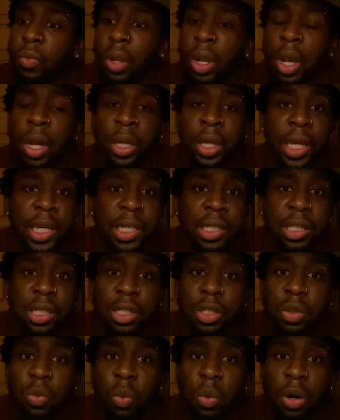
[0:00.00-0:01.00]
against
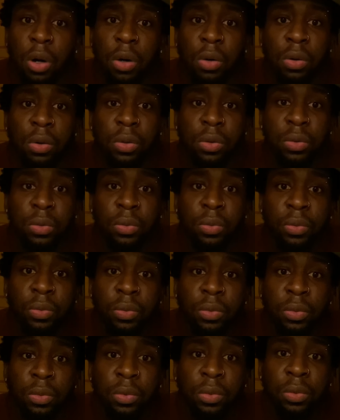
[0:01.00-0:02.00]
this world.
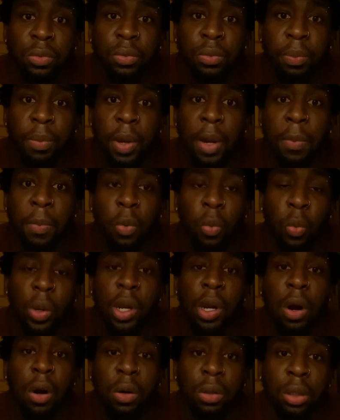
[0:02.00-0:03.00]
Remember, we
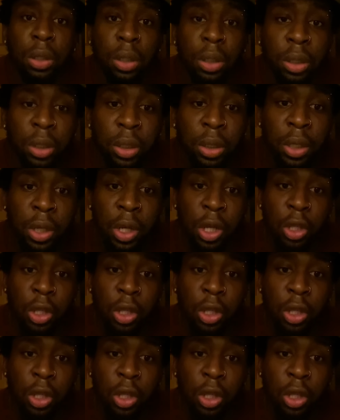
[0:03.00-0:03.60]
are the